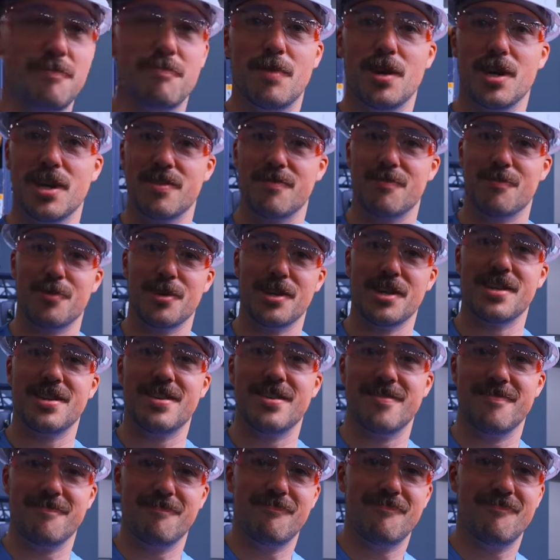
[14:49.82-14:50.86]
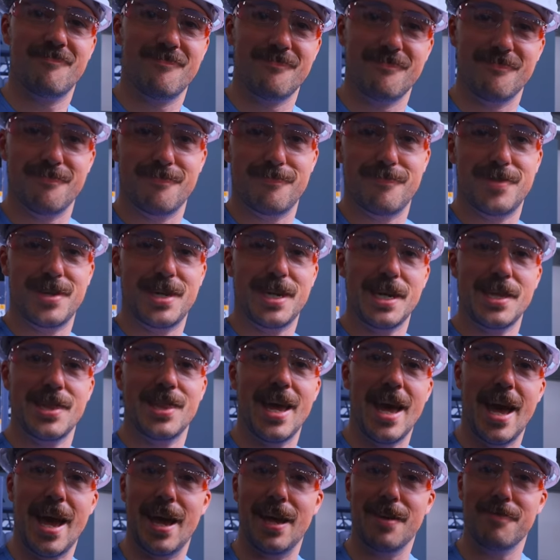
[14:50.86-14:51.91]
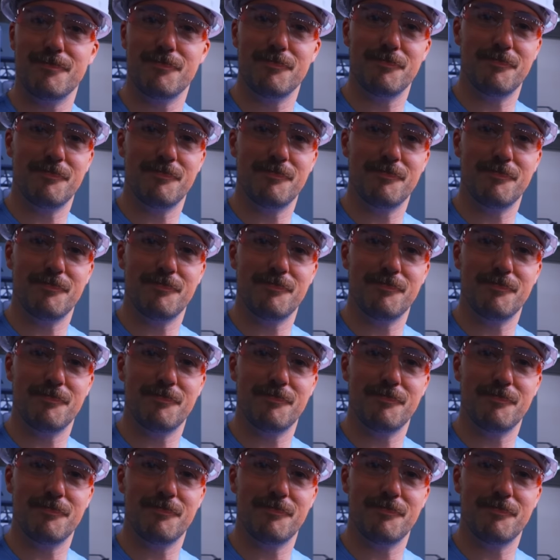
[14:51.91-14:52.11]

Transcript: But we did that.